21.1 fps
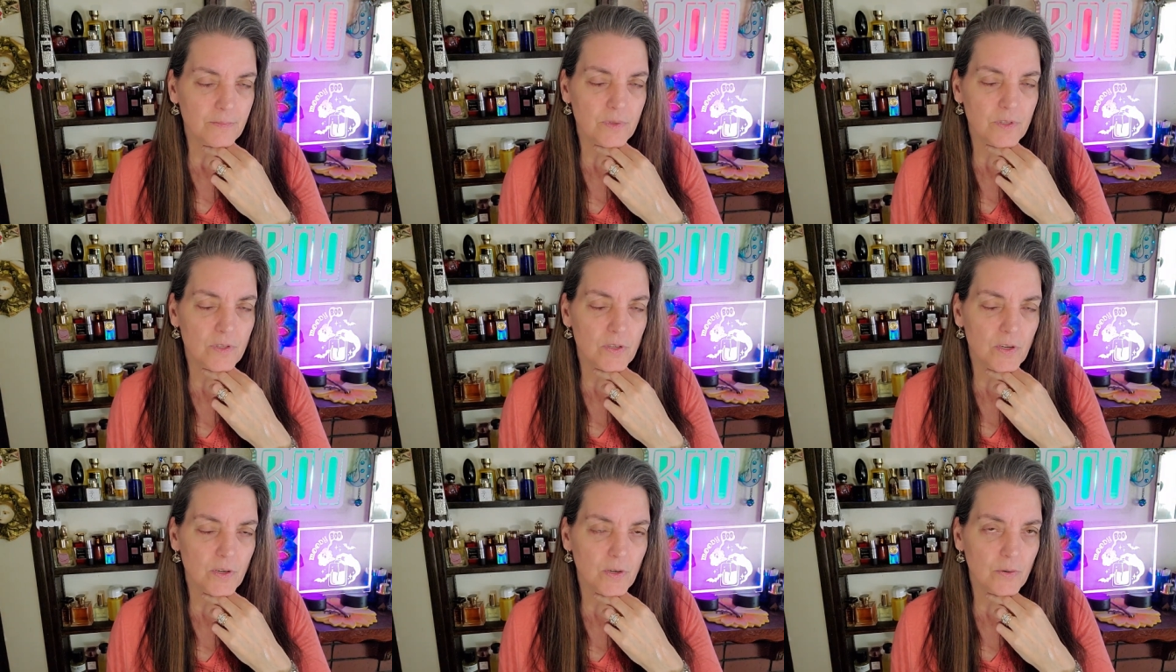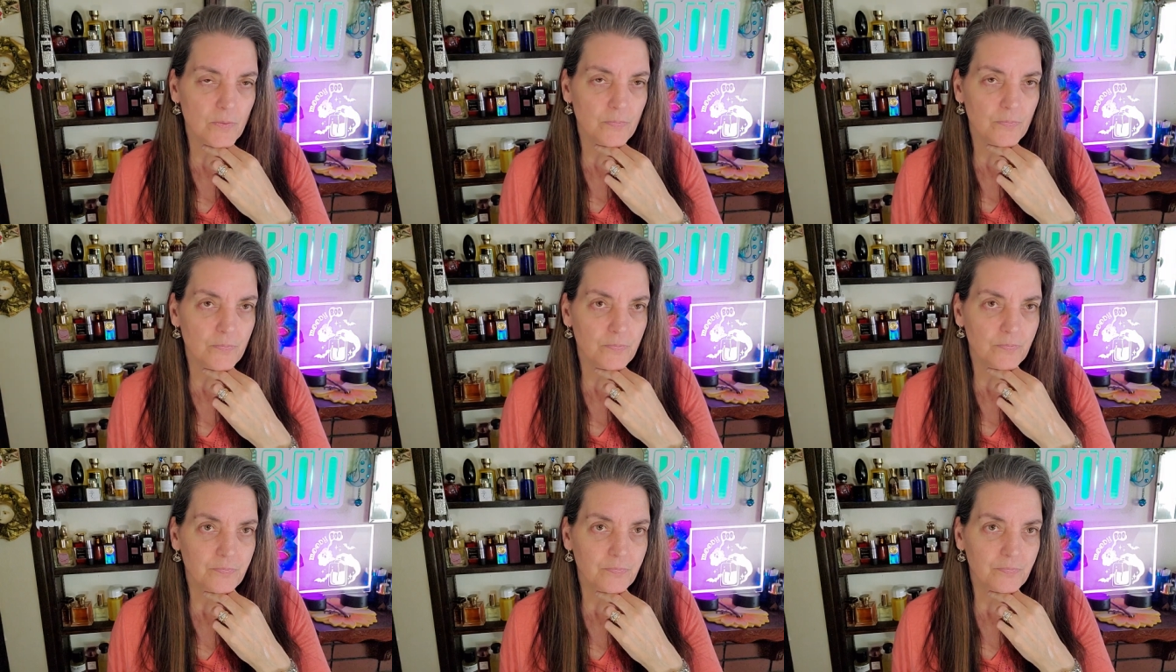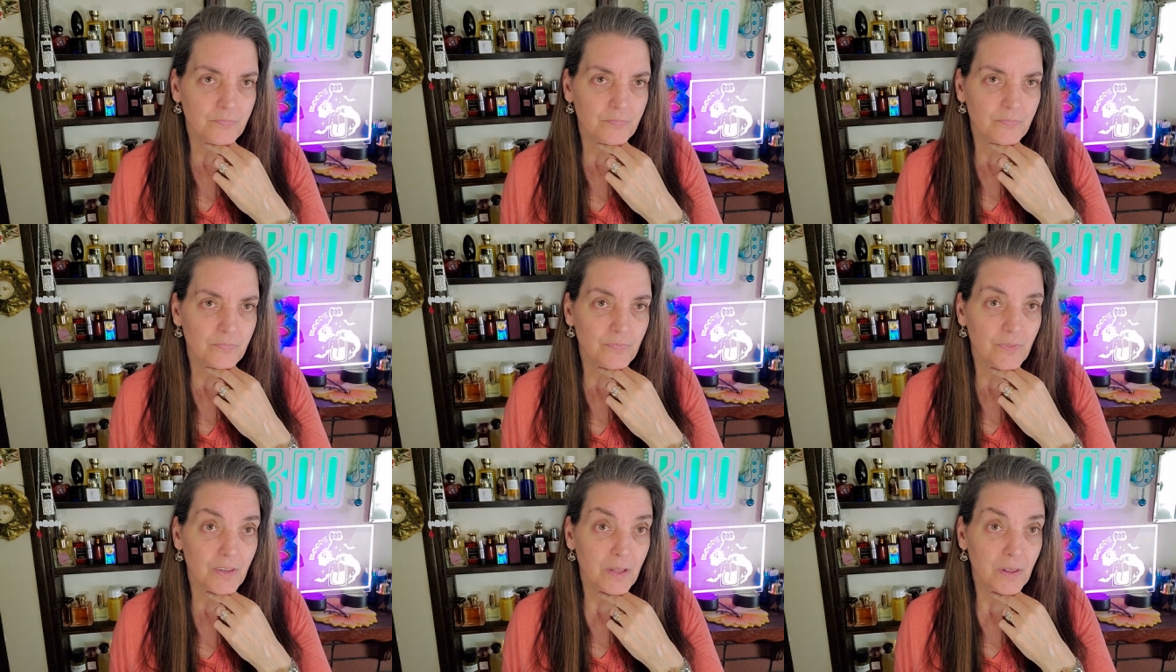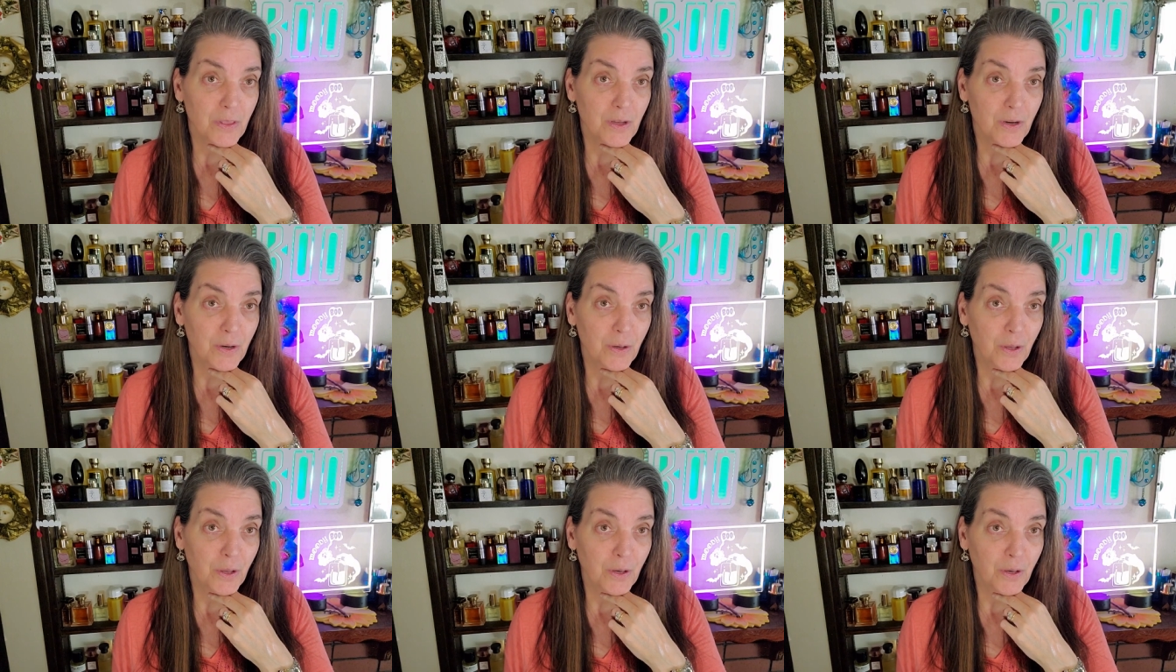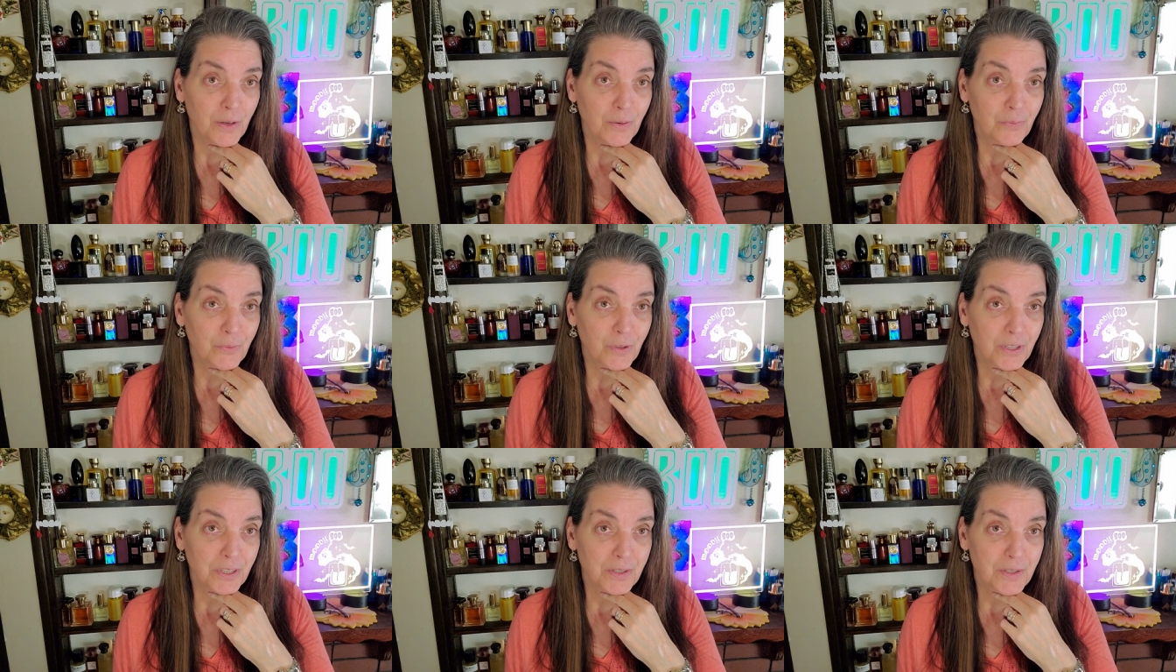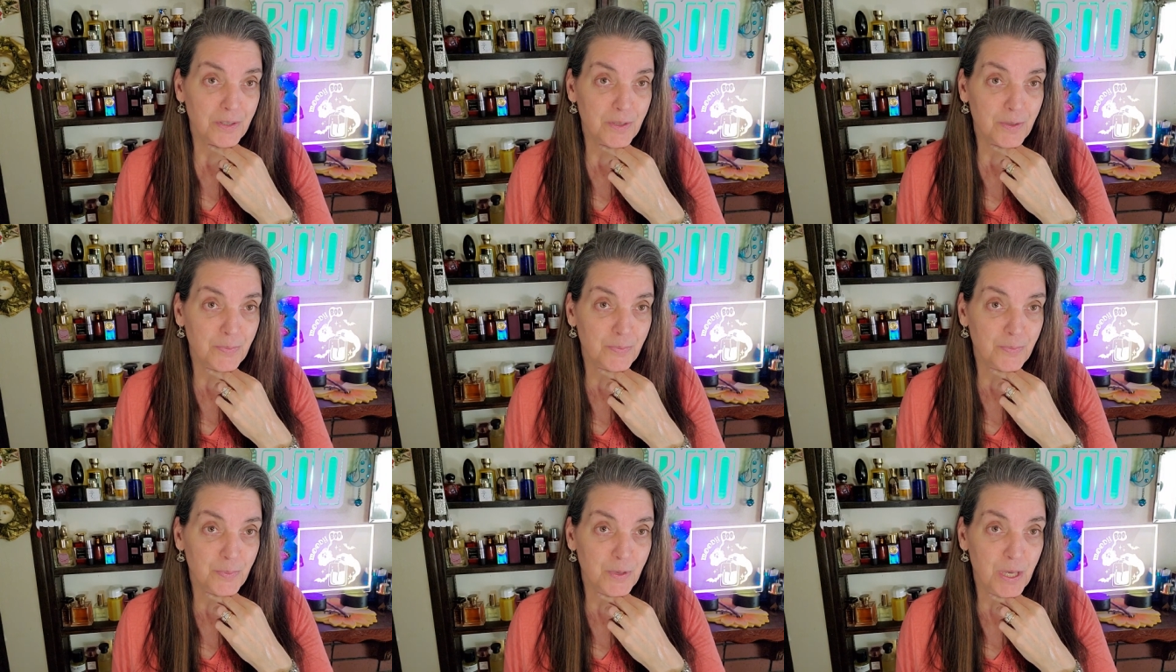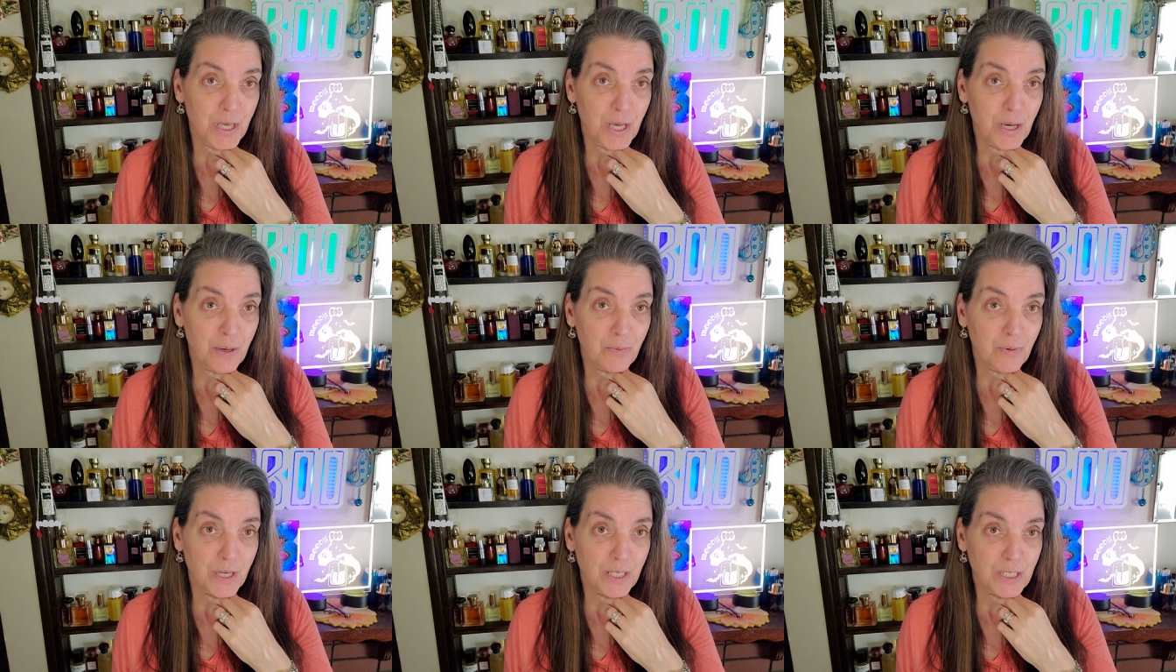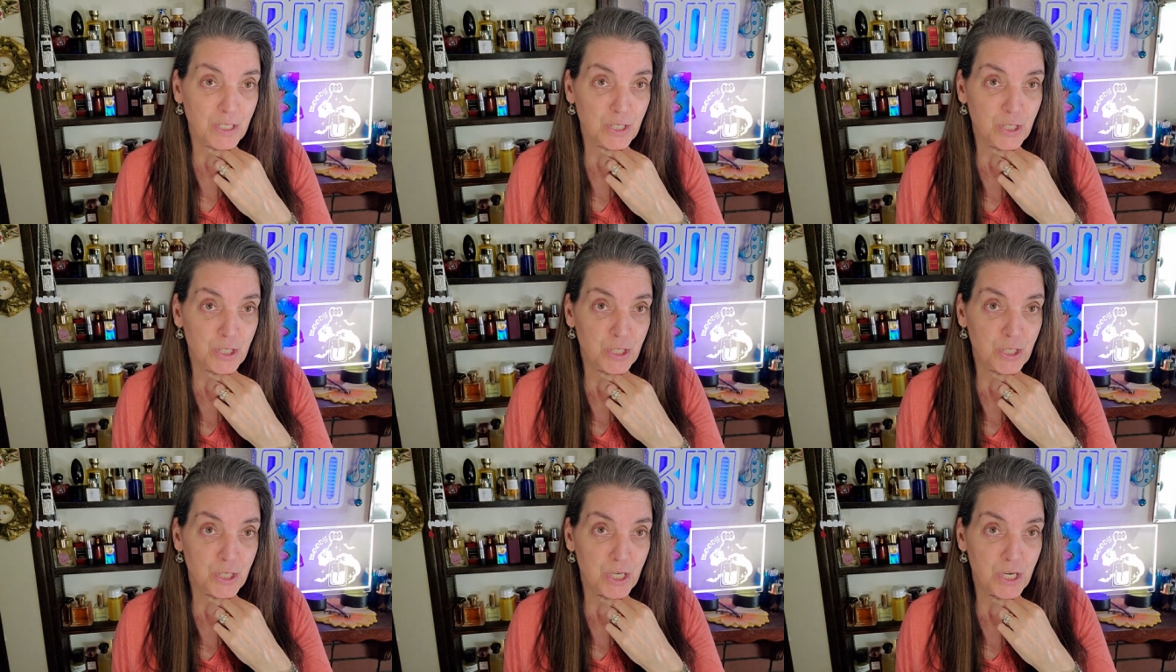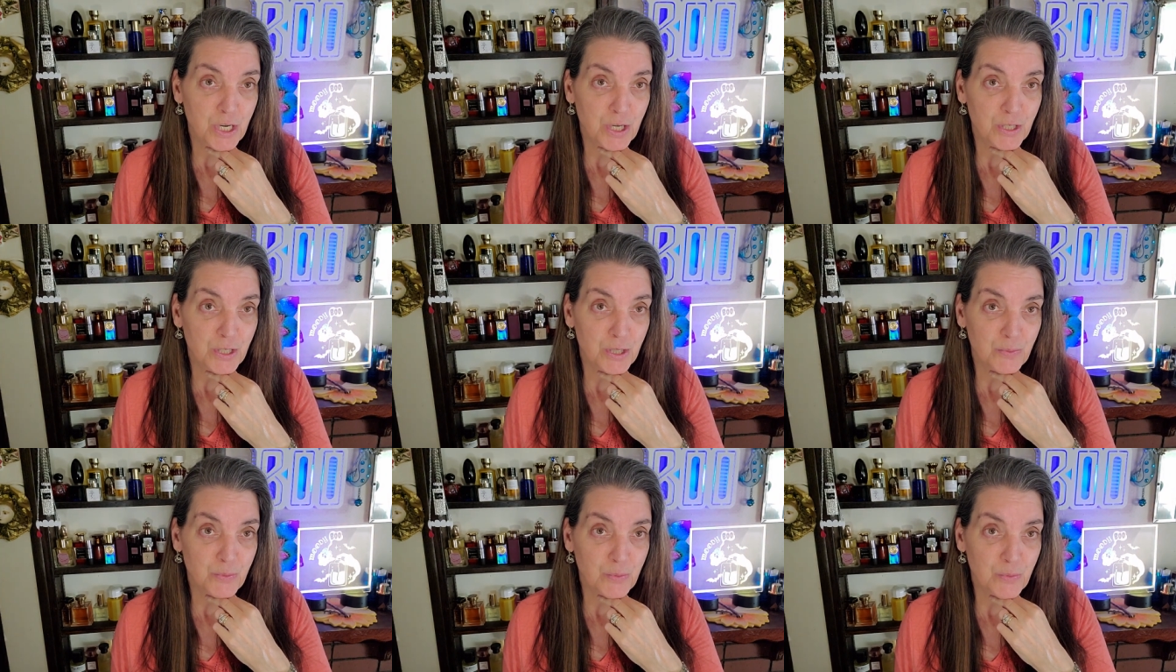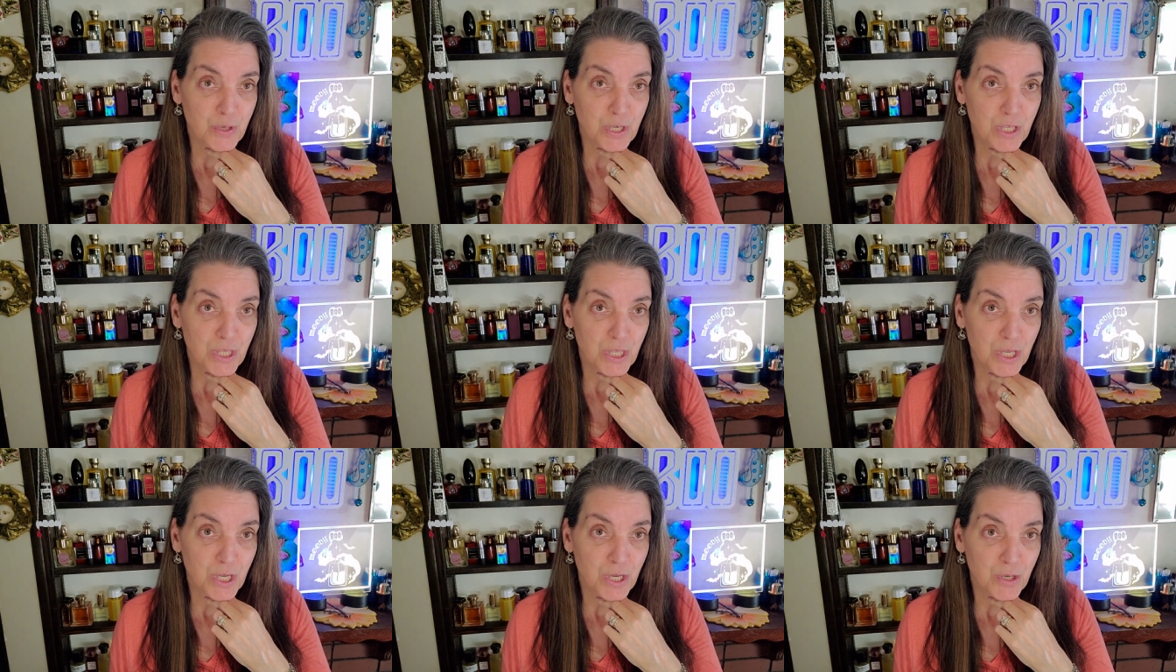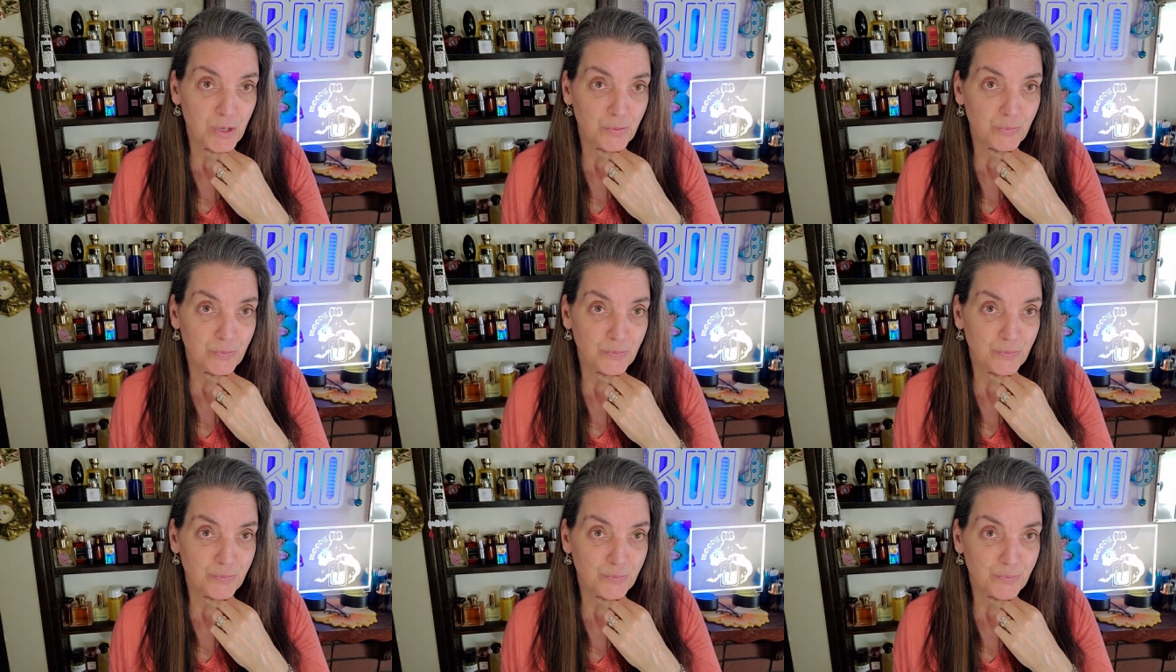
So, and they're good ones. Can't wait to share them with you.